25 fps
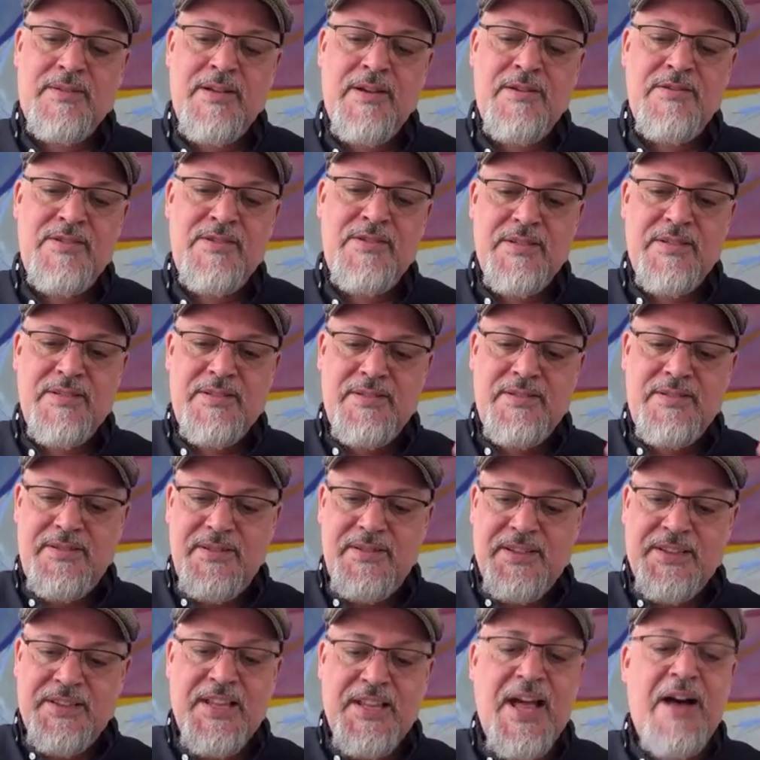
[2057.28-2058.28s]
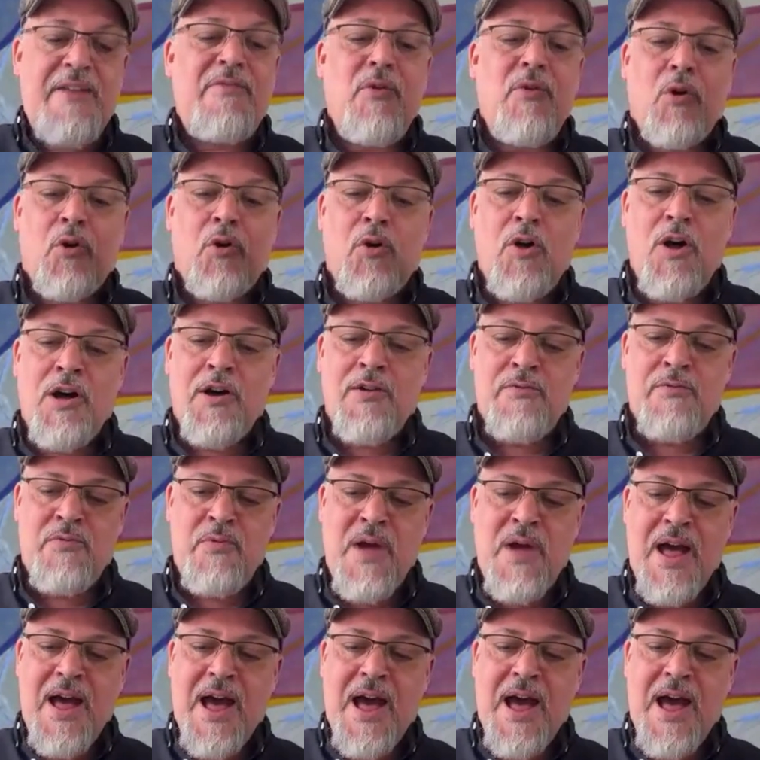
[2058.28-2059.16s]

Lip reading: there's this level of